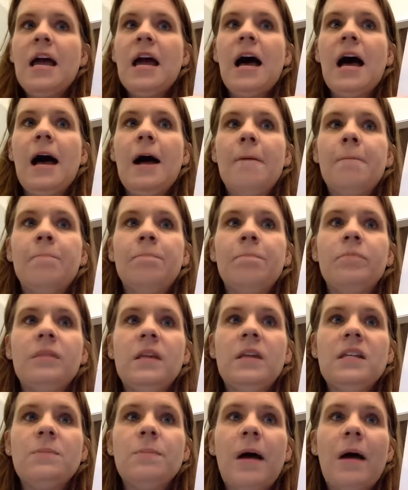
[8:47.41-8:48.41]
um,
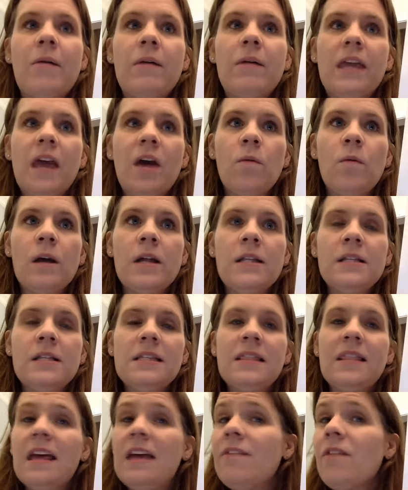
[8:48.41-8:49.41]
these buy one get ones,
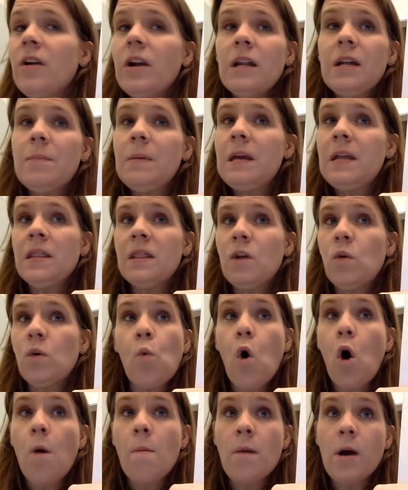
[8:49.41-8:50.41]
they've already beaten the
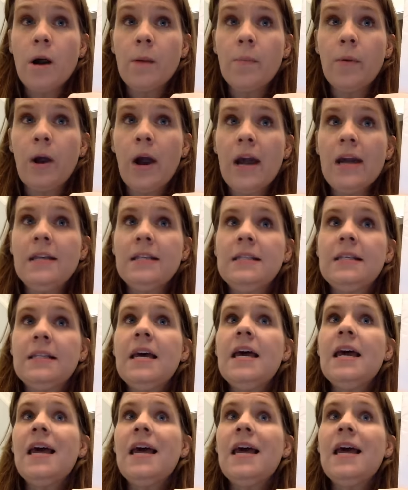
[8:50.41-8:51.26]
Walmart price.